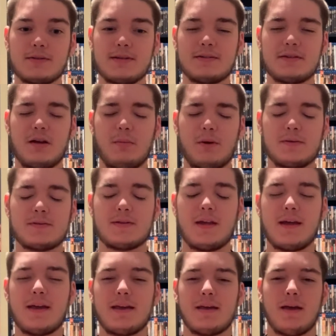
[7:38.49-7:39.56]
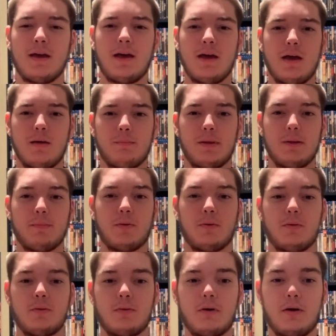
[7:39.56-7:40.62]
It's almost like
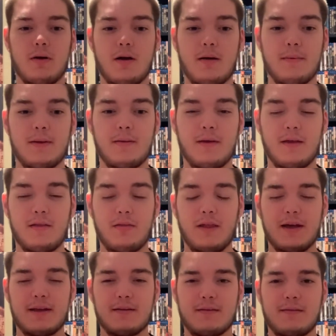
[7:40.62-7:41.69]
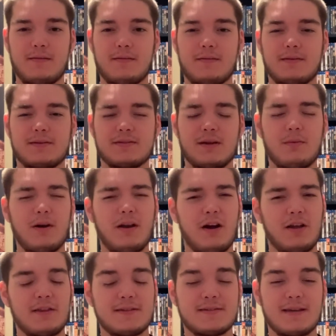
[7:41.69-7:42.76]
people, I mean, like, someone
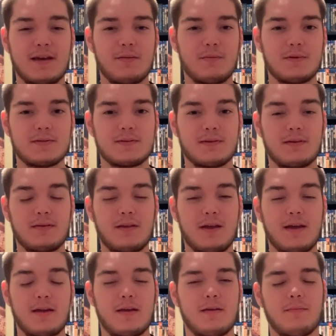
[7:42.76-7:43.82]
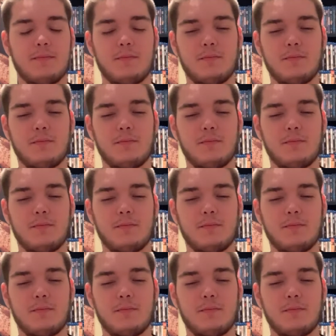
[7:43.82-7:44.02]
on the set was like,